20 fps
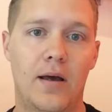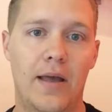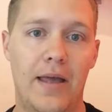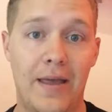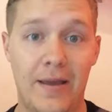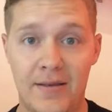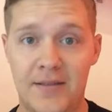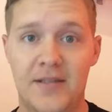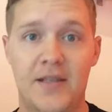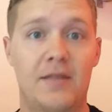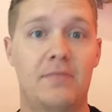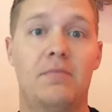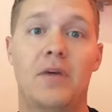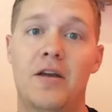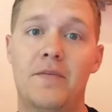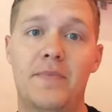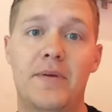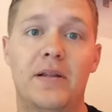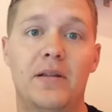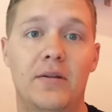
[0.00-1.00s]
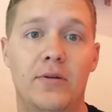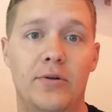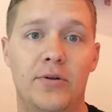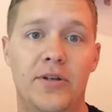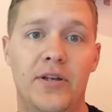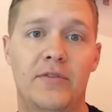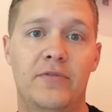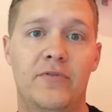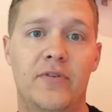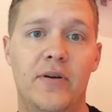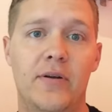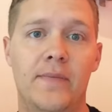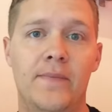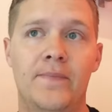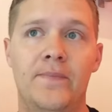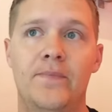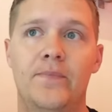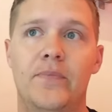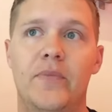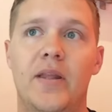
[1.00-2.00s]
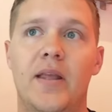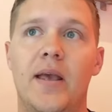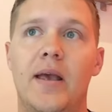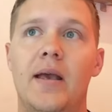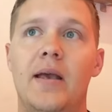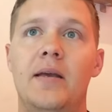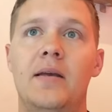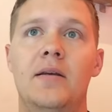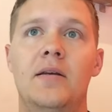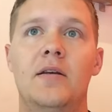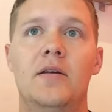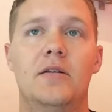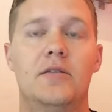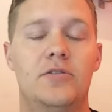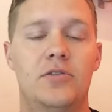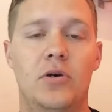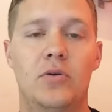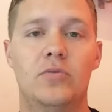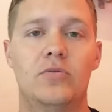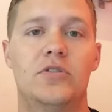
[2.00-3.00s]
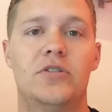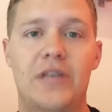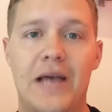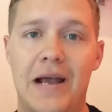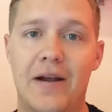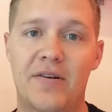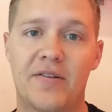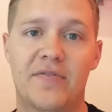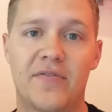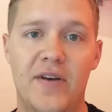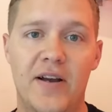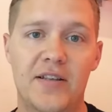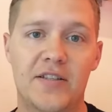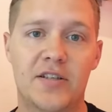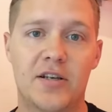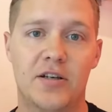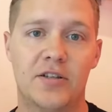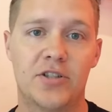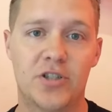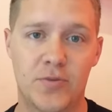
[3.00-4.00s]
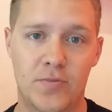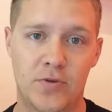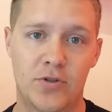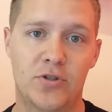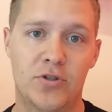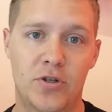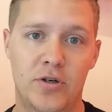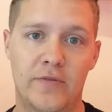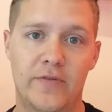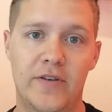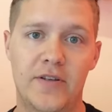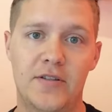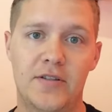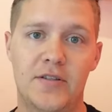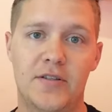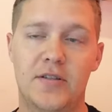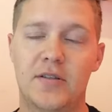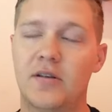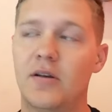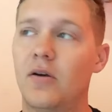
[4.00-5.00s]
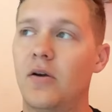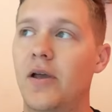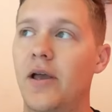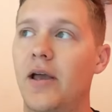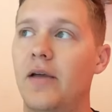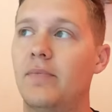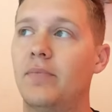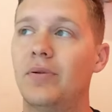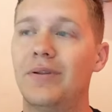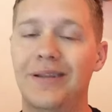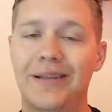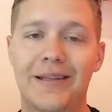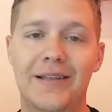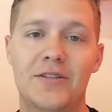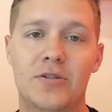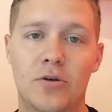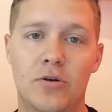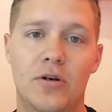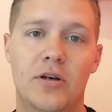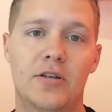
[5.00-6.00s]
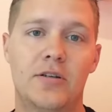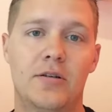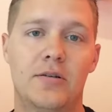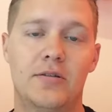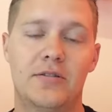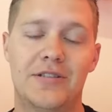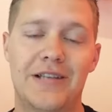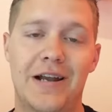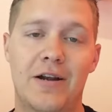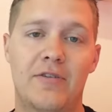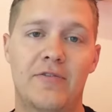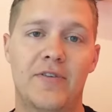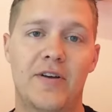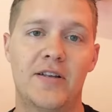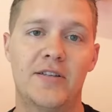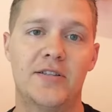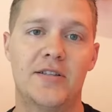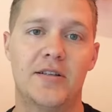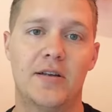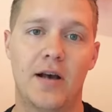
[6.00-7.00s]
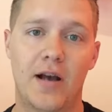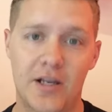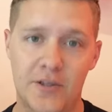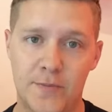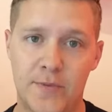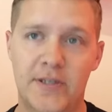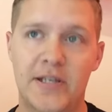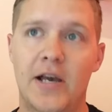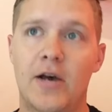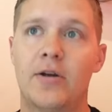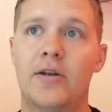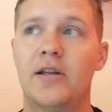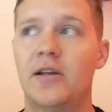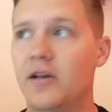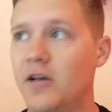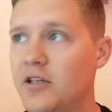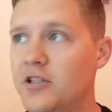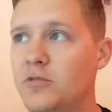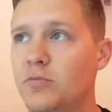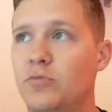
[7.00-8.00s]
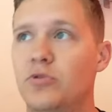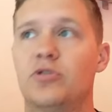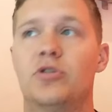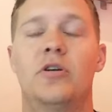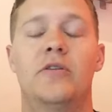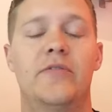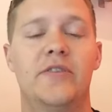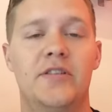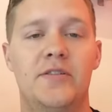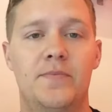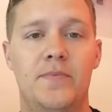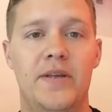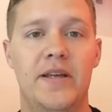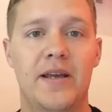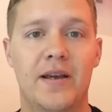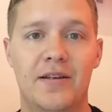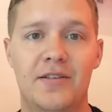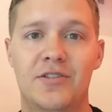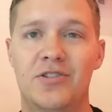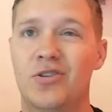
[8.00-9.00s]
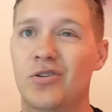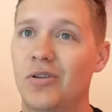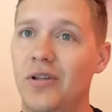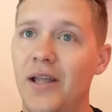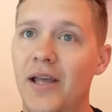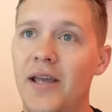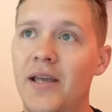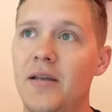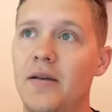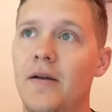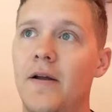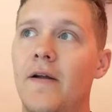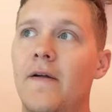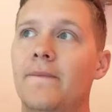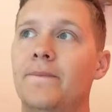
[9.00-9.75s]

exit might be a little different. Okay, don't sacrifice customer service. Okay, please don't sacrifice hospitality and customer service because you're late.